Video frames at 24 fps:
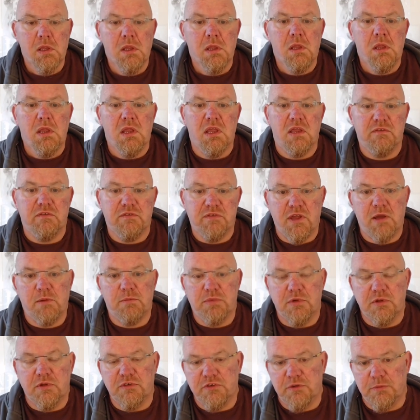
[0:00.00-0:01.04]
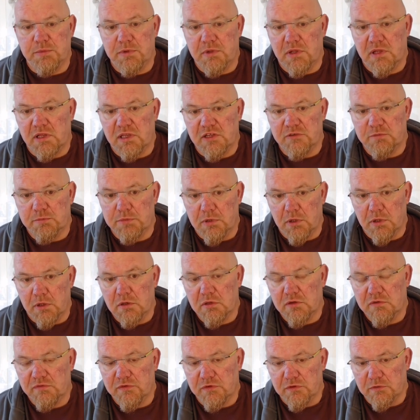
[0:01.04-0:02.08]
If that blood supply is blocked
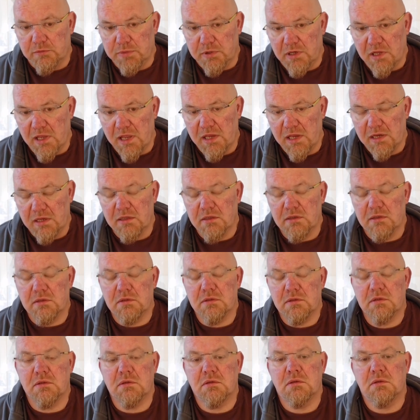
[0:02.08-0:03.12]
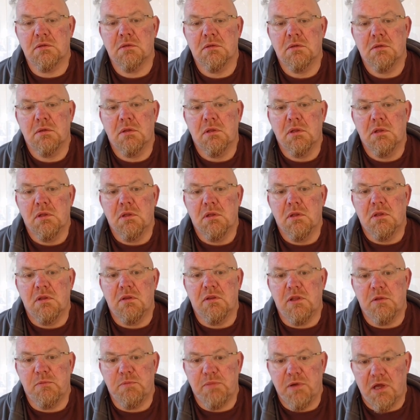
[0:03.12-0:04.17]
through plaque,
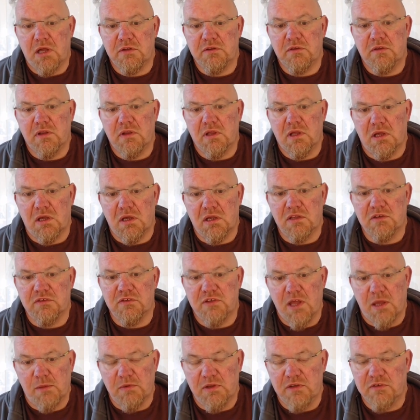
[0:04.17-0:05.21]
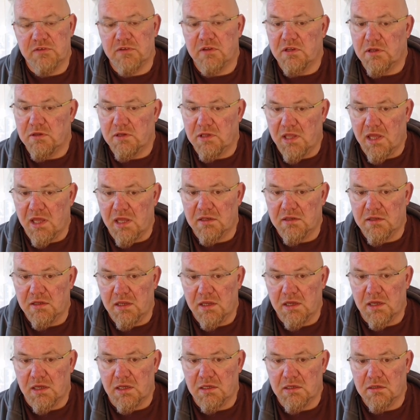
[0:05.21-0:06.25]
then part of the heart is damaged and it can
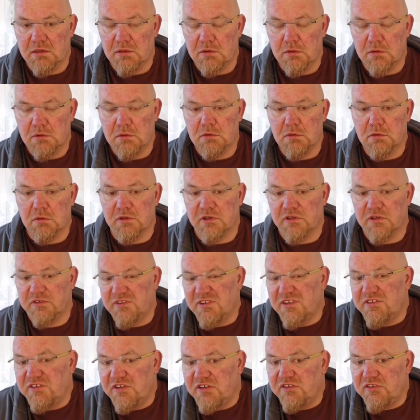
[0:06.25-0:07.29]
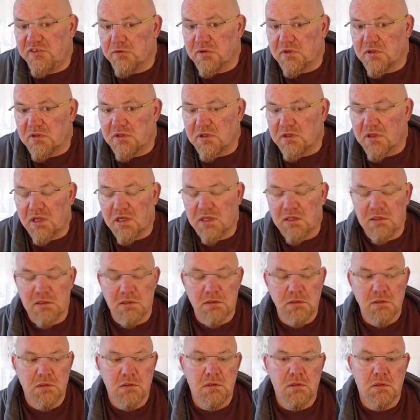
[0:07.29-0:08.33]
die, or the tissue can die.
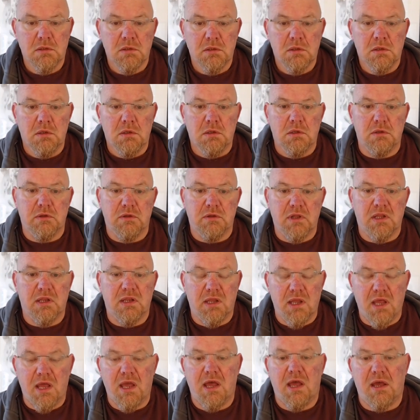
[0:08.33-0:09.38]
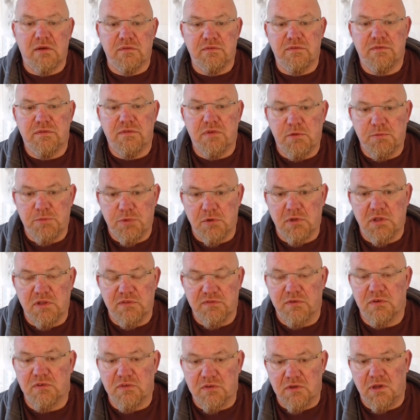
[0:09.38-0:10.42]
You then have a poorly
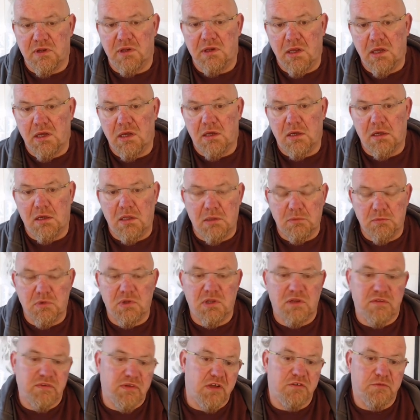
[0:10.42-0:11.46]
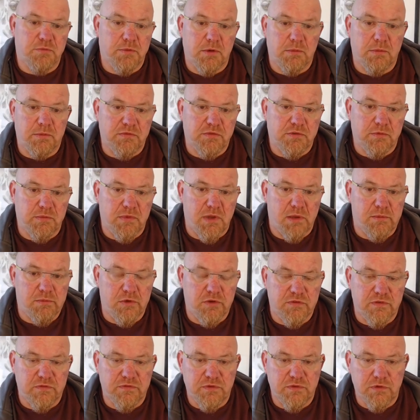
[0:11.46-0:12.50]
functioning heart and will have health problems from there
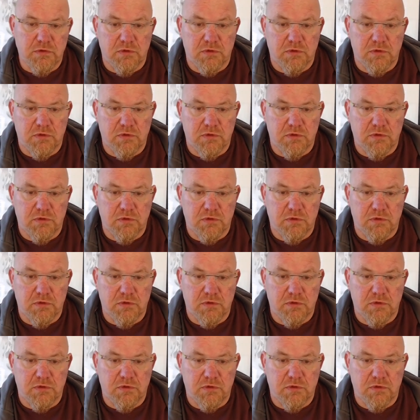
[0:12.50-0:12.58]
moving forward.